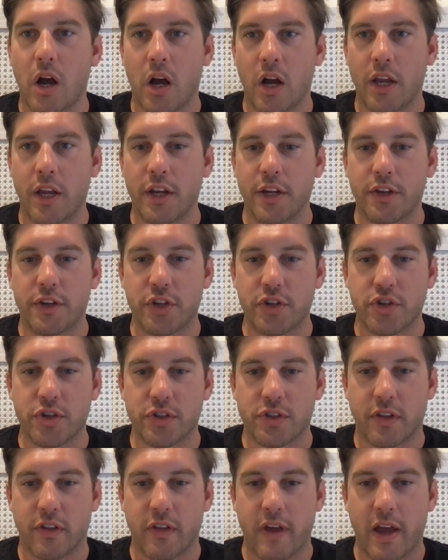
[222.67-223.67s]
In addition
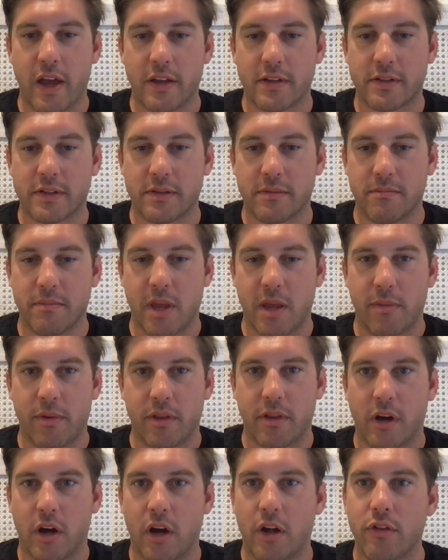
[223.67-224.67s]
to that, maybe
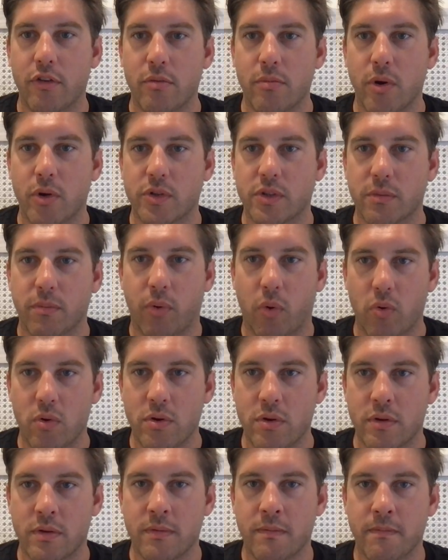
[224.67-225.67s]
the other most
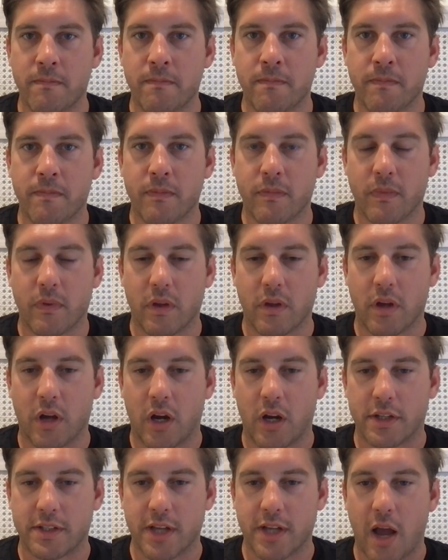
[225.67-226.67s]
important
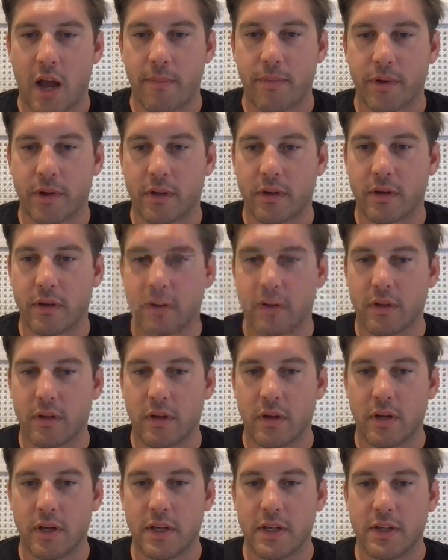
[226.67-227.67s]
topic
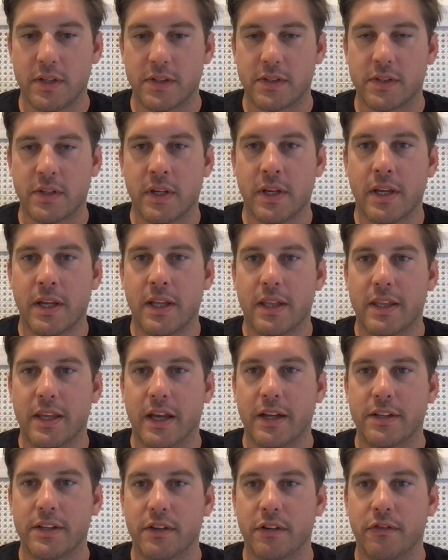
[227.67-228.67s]
is the
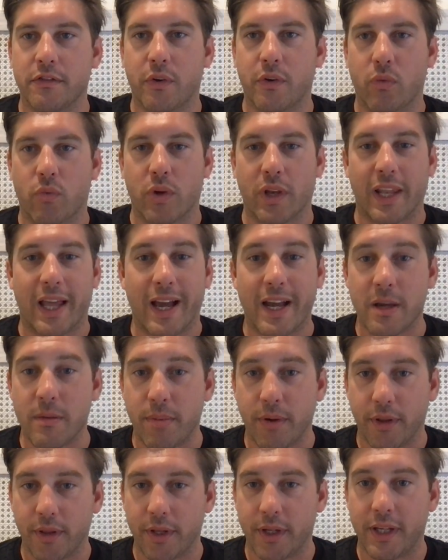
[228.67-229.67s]
idea of
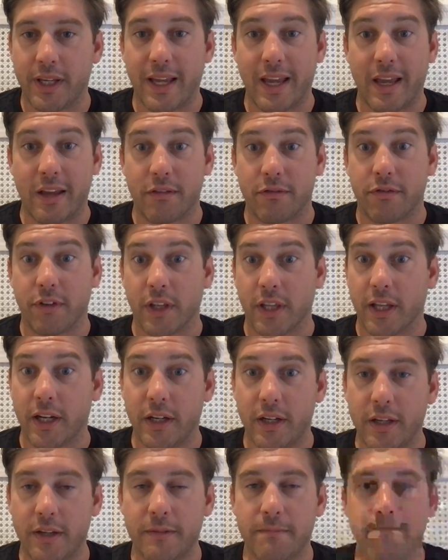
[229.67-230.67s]
reliability and
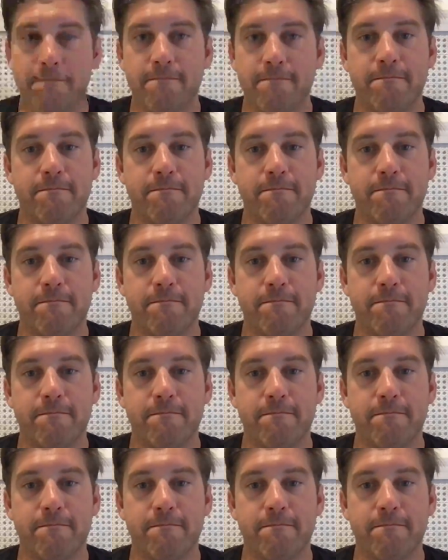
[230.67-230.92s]
validity.